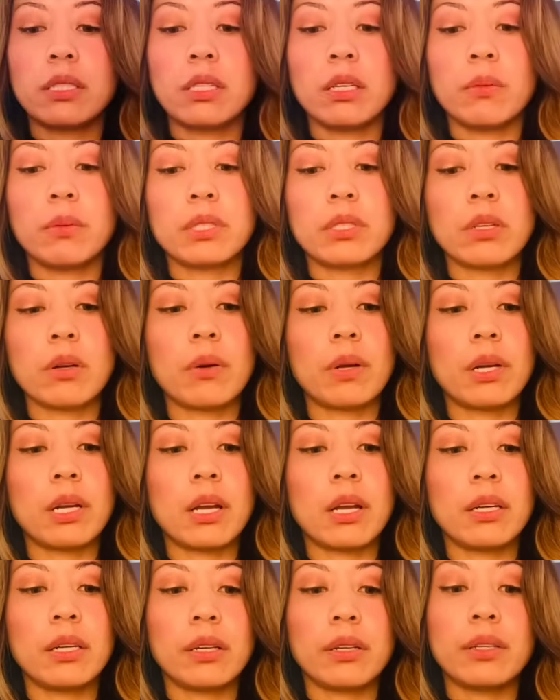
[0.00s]
see what's going
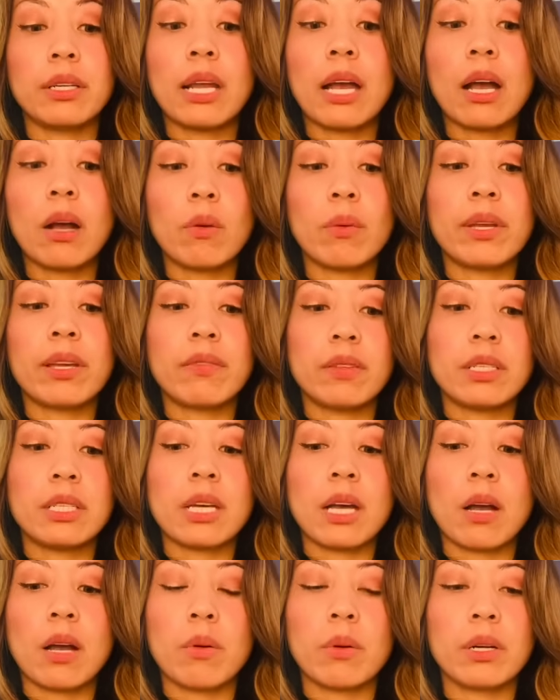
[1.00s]
on here. Now we have a
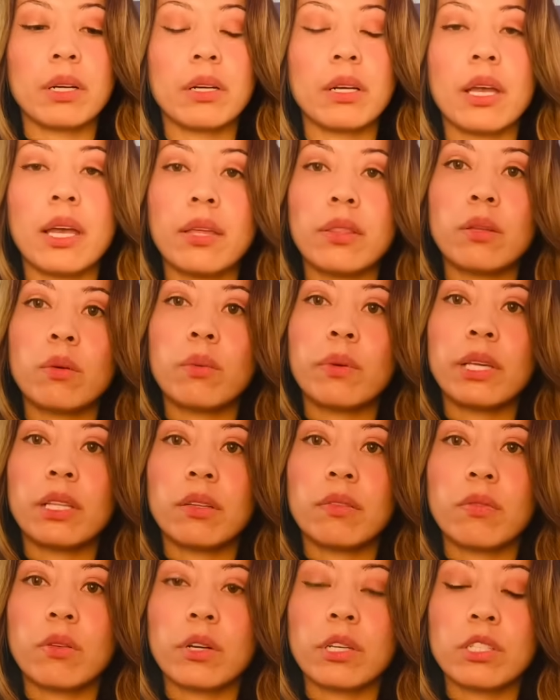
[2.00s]
Tower and the Wheel
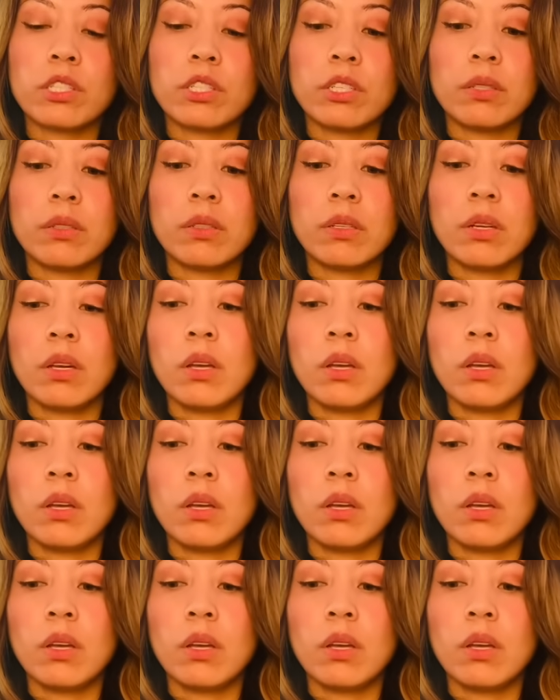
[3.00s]
of Fortune.